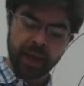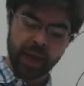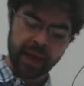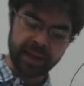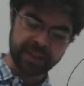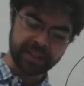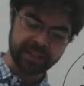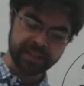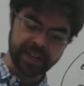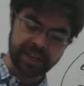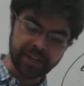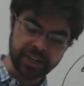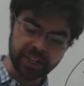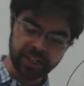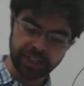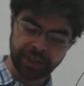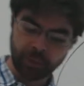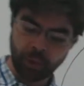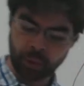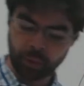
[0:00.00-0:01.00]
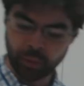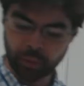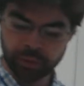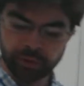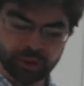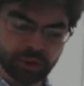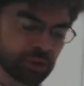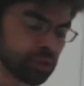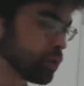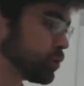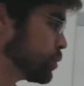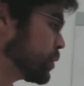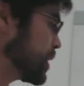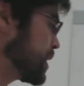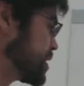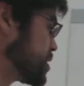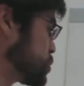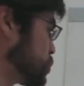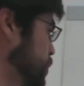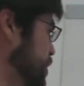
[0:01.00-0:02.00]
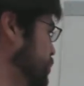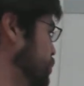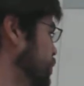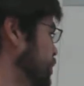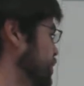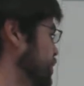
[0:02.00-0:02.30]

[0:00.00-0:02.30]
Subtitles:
and essentially what we'll do is we